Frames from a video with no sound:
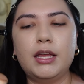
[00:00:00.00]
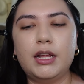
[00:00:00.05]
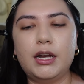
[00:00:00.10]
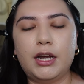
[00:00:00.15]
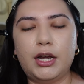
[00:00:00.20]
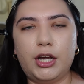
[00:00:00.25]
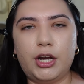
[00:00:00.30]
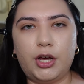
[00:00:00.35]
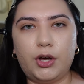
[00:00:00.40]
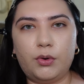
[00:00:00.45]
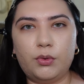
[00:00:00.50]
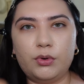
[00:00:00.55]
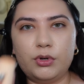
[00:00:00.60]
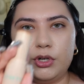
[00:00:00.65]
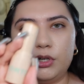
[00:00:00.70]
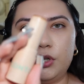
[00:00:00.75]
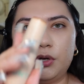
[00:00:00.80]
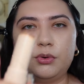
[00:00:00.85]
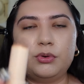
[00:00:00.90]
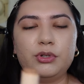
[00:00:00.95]
No,
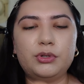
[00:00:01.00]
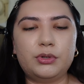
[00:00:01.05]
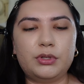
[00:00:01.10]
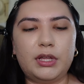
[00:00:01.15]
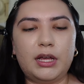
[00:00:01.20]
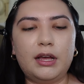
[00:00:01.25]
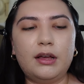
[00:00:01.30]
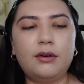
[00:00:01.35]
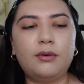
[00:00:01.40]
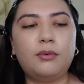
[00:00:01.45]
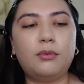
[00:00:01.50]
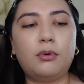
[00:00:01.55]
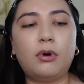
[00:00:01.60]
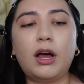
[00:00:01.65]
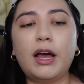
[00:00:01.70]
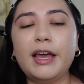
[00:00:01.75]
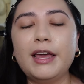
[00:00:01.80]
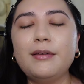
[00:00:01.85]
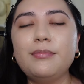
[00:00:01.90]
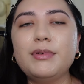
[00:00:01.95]
don't do that.
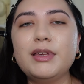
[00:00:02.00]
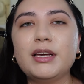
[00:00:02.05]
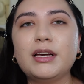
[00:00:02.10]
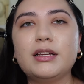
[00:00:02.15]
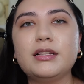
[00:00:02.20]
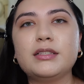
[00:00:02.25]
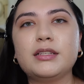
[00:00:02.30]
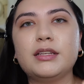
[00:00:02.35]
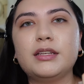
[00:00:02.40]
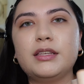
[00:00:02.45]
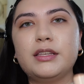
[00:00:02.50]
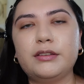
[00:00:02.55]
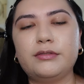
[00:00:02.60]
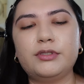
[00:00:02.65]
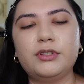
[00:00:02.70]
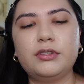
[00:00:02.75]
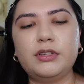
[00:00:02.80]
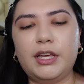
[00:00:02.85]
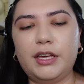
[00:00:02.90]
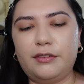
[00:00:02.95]
Why? Because it gives
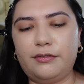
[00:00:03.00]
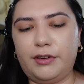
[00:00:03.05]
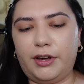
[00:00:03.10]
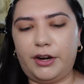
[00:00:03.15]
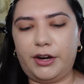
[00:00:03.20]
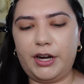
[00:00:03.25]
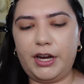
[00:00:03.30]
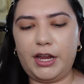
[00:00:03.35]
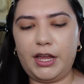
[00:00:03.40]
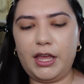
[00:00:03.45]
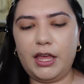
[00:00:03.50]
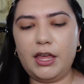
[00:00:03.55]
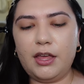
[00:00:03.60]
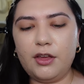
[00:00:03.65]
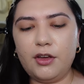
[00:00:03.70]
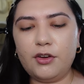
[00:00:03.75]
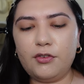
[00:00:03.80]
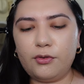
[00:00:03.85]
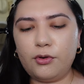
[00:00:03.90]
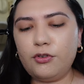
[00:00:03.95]
you like very,
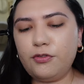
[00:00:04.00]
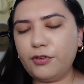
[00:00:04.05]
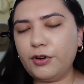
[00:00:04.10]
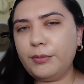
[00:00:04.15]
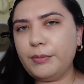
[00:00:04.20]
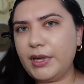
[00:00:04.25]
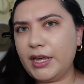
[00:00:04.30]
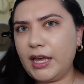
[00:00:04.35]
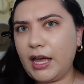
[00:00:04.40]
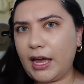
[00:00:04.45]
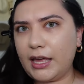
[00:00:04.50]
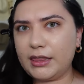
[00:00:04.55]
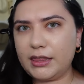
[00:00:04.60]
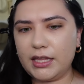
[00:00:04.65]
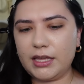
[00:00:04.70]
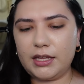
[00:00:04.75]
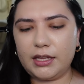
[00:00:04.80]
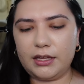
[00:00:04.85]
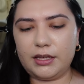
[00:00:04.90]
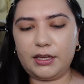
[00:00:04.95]
well, for me, I
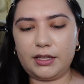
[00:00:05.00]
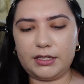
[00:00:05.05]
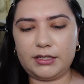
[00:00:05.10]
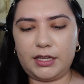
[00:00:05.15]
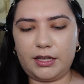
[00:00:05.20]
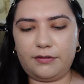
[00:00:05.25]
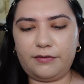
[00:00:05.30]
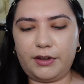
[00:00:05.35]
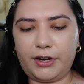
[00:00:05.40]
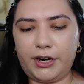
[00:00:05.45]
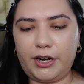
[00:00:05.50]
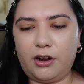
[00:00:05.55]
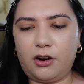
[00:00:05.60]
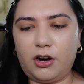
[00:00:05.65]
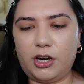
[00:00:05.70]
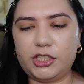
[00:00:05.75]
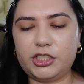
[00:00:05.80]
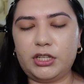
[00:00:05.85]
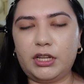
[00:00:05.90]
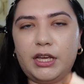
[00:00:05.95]
think it gives like very
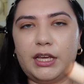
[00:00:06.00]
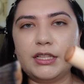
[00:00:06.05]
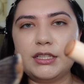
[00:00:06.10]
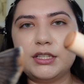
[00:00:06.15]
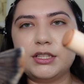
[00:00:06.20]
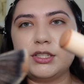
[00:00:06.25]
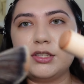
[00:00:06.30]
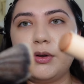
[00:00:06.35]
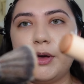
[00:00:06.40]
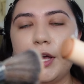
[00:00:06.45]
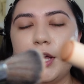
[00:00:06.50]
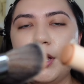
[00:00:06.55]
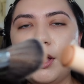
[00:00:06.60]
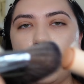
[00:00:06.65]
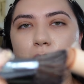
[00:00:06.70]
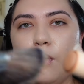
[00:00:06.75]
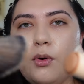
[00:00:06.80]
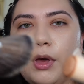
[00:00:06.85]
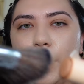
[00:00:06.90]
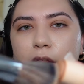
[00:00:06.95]
harsh lines. So I
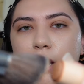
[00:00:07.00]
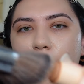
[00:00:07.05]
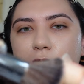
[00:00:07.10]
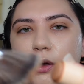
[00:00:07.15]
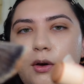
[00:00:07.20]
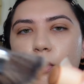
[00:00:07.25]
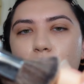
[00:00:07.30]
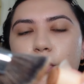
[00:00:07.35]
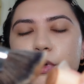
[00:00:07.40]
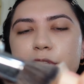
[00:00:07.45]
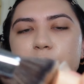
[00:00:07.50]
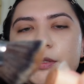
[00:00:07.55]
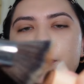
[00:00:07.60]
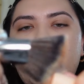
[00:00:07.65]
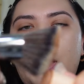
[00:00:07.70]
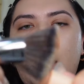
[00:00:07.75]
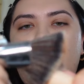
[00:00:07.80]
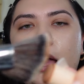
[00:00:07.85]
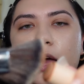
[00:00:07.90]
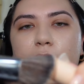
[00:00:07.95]
go and I always
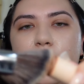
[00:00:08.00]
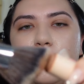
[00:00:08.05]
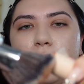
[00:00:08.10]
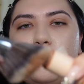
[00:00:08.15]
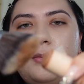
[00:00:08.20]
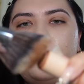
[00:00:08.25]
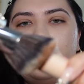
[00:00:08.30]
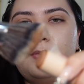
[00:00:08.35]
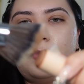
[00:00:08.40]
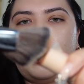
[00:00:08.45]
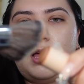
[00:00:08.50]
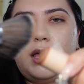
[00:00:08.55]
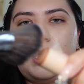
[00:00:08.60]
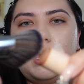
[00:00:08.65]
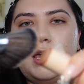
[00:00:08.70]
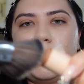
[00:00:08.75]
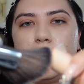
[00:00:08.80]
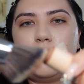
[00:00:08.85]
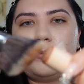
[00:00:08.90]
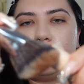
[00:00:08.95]
pat
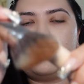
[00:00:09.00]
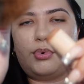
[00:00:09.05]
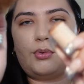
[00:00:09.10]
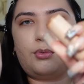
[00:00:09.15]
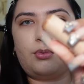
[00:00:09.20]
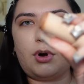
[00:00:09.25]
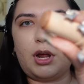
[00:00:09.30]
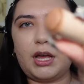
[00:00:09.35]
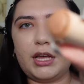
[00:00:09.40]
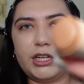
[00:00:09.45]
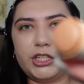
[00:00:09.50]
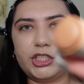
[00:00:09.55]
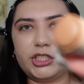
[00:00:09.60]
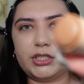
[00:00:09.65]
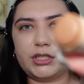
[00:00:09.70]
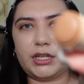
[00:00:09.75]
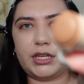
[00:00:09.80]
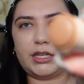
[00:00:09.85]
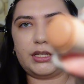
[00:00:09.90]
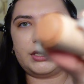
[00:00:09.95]
my
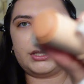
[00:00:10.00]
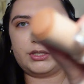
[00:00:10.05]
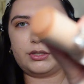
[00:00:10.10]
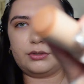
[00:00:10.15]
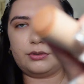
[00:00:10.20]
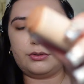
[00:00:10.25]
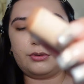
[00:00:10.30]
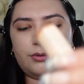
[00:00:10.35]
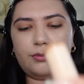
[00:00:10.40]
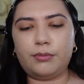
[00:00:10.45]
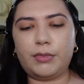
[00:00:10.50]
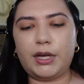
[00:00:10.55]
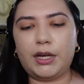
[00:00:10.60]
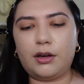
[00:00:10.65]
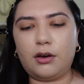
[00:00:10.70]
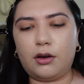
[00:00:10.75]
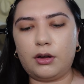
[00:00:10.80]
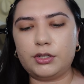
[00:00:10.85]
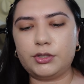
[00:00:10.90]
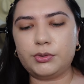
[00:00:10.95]
brush into my
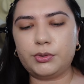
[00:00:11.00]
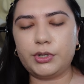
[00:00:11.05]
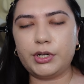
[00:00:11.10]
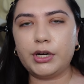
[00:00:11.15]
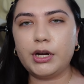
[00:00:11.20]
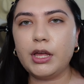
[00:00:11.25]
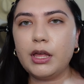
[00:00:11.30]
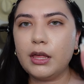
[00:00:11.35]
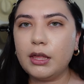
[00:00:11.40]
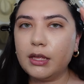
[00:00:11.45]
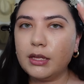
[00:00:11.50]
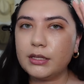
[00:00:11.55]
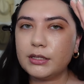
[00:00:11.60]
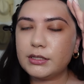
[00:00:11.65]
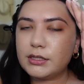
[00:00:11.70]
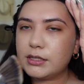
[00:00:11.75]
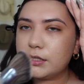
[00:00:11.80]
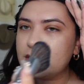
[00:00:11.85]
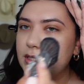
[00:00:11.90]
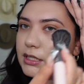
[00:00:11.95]
contour
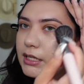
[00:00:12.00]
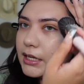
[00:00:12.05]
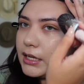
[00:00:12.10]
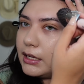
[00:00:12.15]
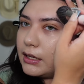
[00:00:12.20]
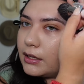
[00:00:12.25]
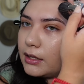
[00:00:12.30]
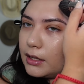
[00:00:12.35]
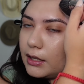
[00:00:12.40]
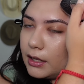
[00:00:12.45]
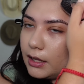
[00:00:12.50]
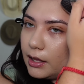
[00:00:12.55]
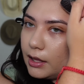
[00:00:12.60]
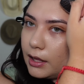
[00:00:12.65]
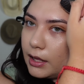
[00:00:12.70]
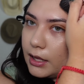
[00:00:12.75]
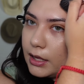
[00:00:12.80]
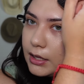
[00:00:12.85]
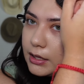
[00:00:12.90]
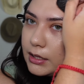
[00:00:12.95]
stick,
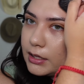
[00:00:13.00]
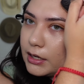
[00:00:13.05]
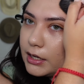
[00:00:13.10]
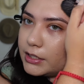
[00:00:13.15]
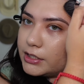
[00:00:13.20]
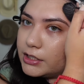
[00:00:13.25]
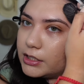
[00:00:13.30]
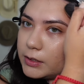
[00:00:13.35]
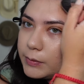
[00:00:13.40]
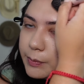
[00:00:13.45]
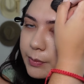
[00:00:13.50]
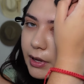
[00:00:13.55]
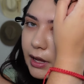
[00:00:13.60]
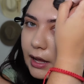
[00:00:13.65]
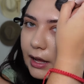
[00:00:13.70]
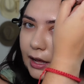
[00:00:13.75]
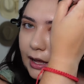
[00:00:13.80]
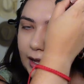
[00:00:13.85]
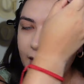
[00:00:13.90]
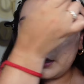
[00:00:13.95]
and then I just
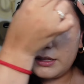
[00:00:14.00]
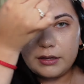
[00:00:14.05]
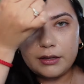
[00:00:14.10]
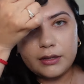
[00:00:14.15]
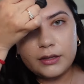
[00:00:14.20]
pat